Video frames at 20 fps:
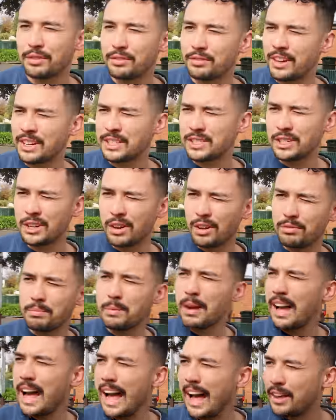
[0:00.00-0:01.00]
lost function
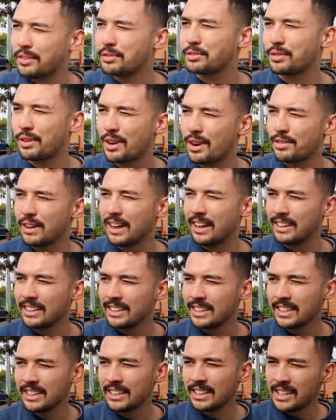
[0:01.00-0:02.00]
of my ass forever,
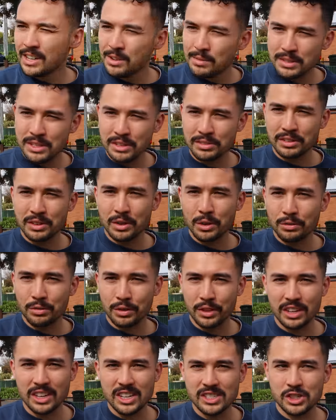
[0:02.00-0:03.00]
which isn't
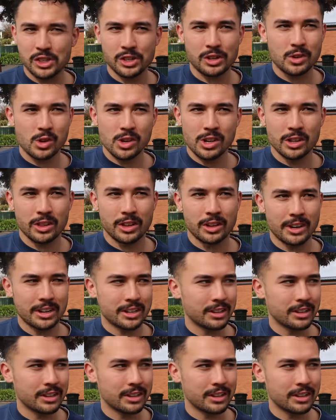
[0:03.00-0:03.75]
good for the extracurricular